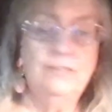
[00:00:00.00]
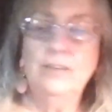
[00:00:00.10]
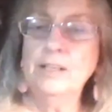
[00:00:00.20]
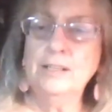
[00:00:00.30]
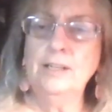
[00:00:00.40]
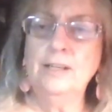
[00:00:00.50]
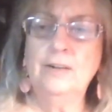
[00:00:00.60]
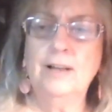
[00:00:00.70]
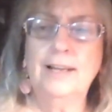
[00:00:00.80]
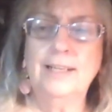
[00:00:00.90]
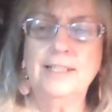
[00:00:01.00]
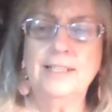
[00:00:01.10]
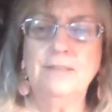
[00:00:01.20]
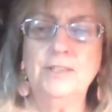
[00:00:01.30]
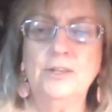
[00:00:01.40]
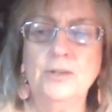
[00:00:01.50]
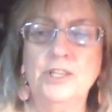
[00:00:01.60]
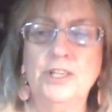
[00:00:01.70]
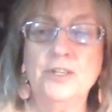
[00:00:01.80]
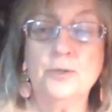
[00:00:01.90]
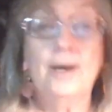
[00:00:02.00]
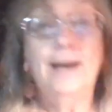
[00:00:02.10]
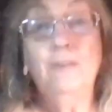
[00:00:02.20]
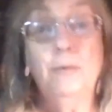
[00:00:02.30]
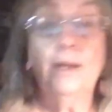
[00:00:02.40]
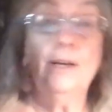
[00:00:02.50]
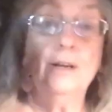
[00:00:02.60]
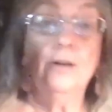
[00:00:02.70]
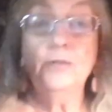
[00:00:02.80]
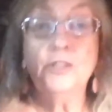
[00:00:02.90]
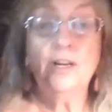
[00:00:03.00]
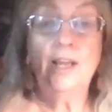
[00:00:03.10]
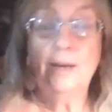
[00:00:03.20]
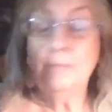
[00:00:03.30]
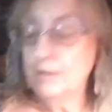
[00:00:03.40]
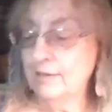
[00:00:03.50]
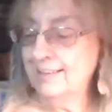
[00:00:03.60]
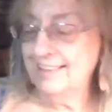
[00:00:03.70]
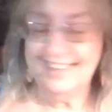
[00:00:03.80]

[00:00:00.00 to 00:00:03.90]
feel like you're on like the TV show Cheers, where everybody knows your name.